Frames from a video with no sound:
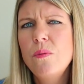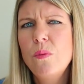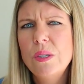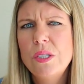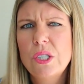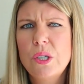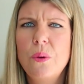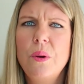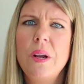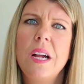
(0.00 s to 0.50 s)

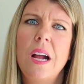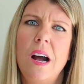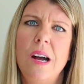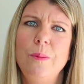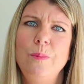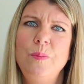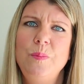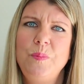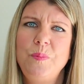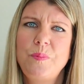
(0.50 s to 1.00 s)
what's going on
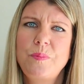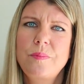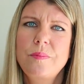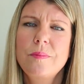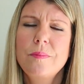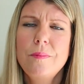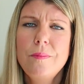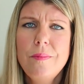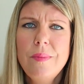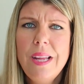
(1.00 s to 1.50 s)

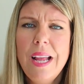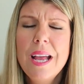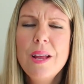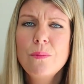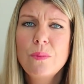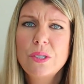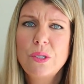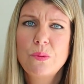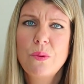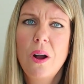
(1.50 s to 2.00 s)
and
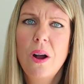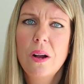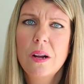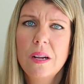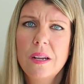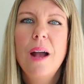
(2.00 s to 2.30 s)
what's wrong.